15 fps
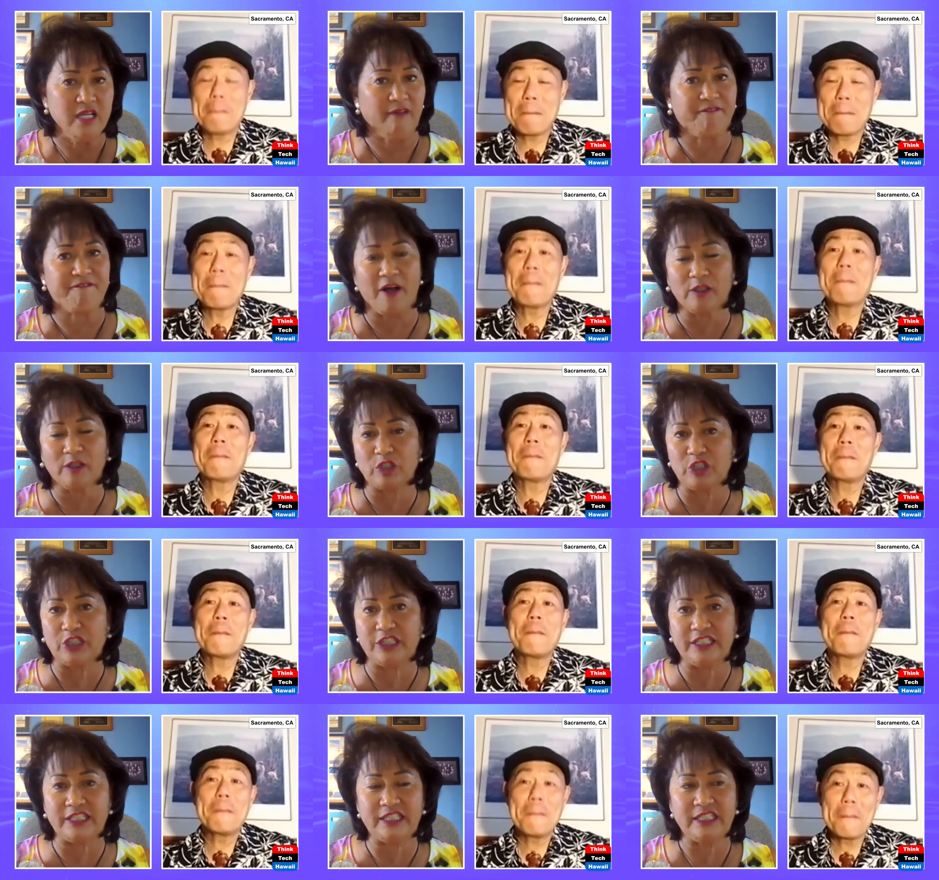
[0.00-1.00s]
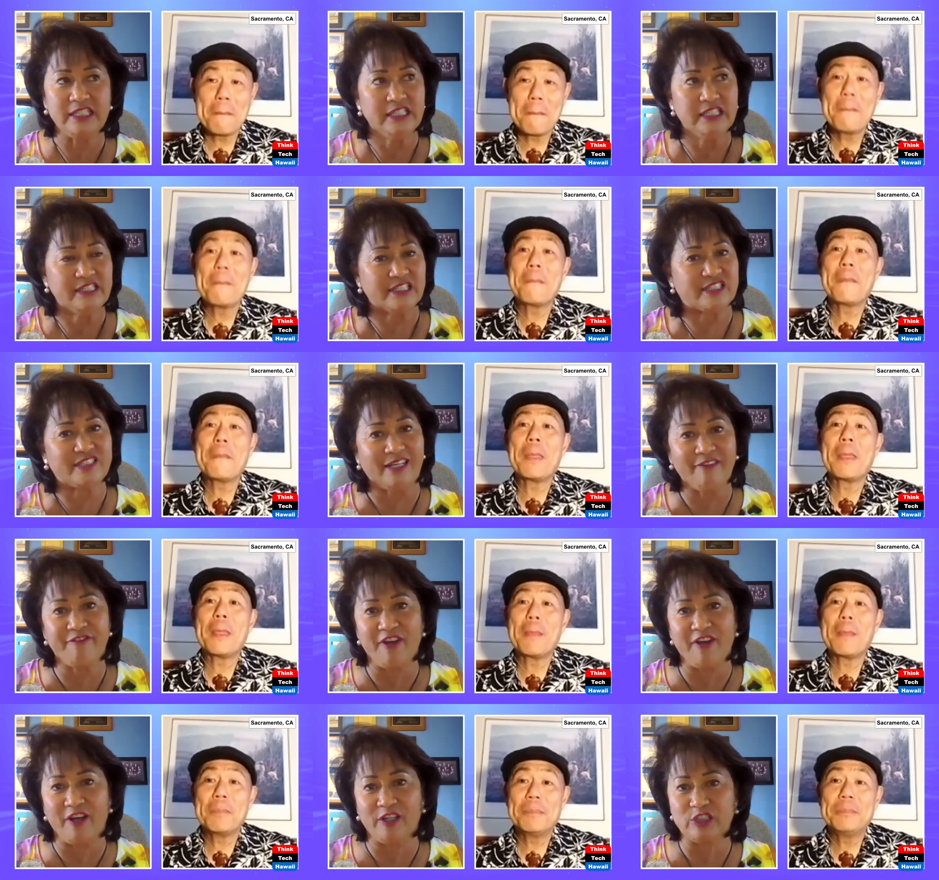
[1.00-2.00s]
Speaker 1: it felt good. The sun
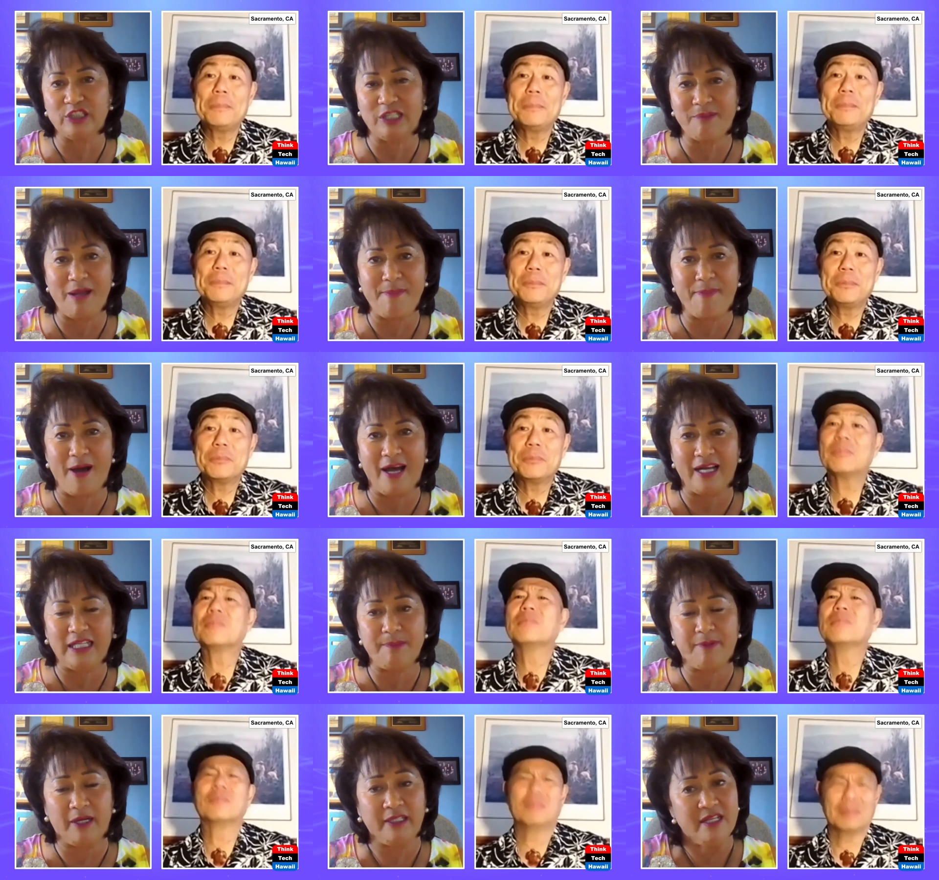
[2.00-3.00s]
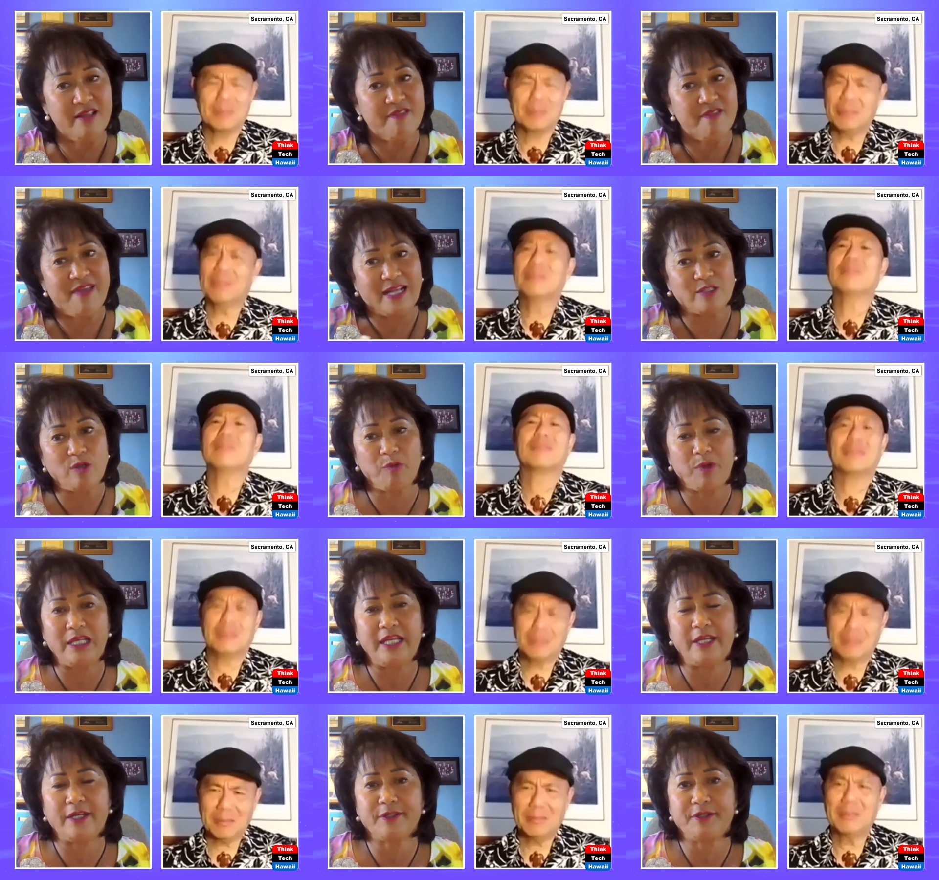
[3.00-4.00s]
felt good on my body, but that's what we
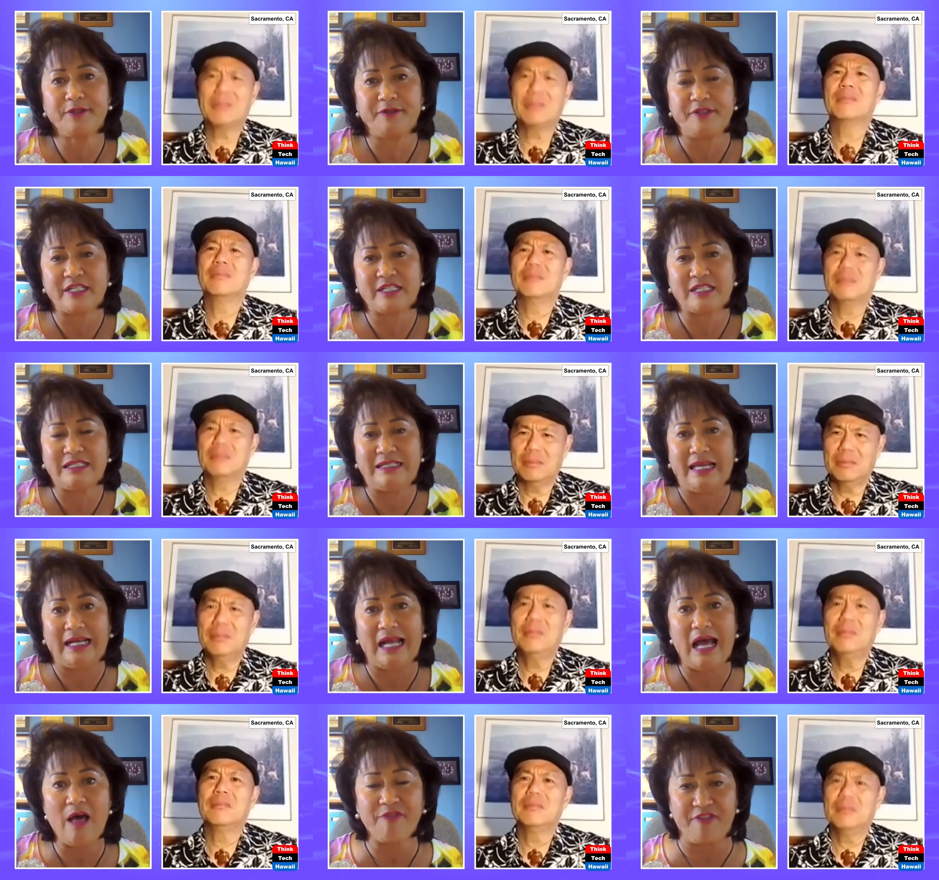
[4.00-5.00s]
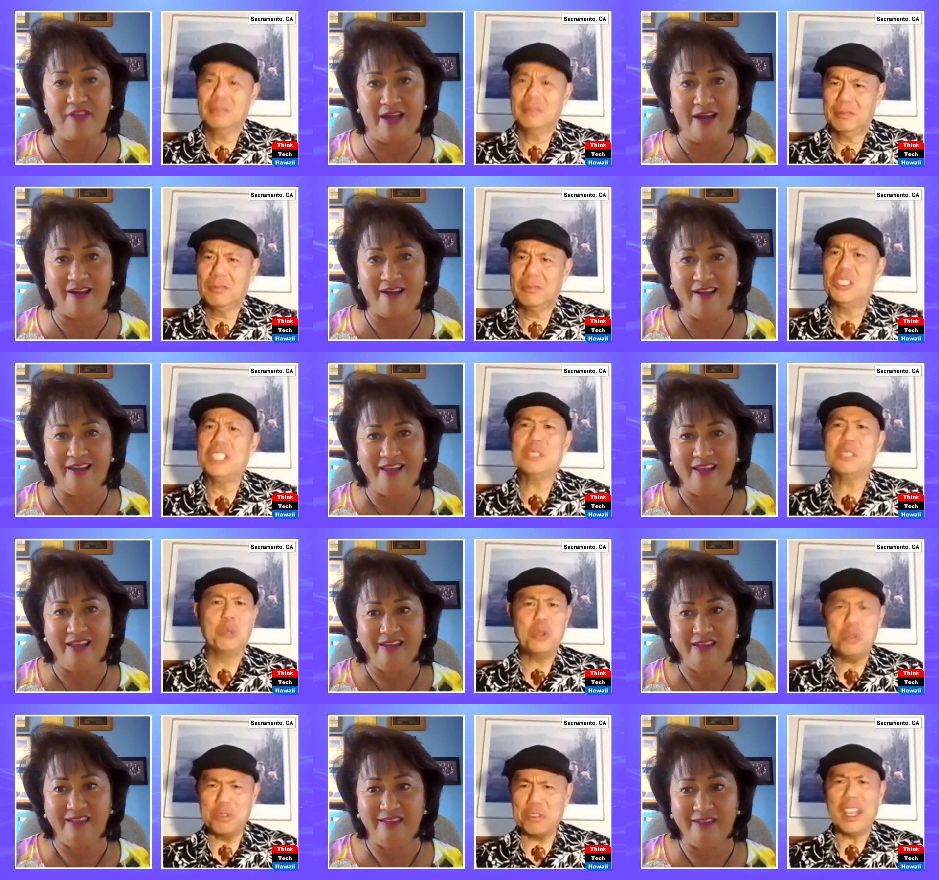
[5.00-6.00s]
need to do. Just get out there.
Speaker 2: Just
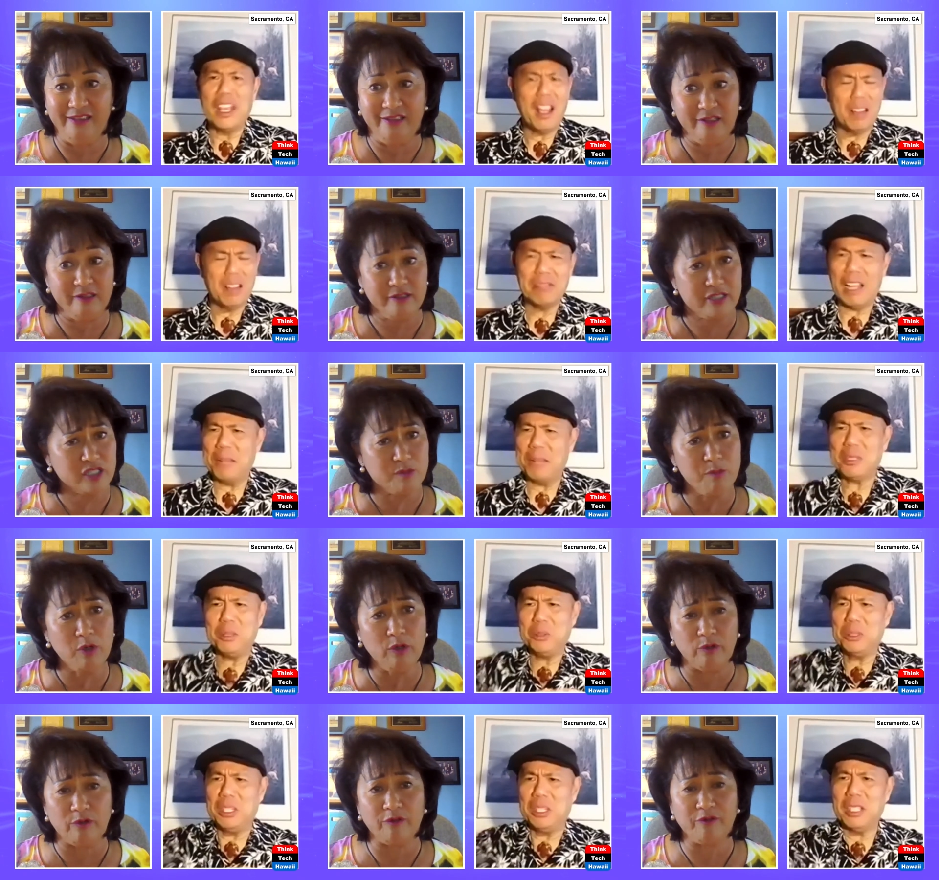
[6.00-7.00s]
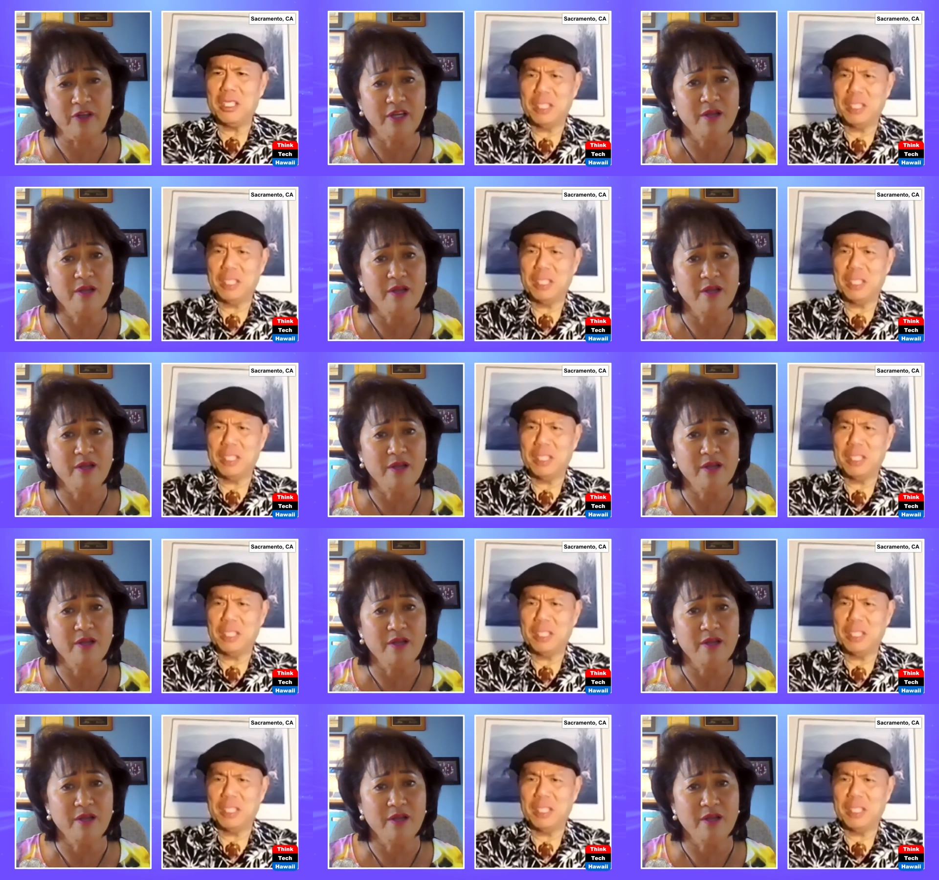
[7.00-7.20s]
move. Yeah. You know, just absolutely. move.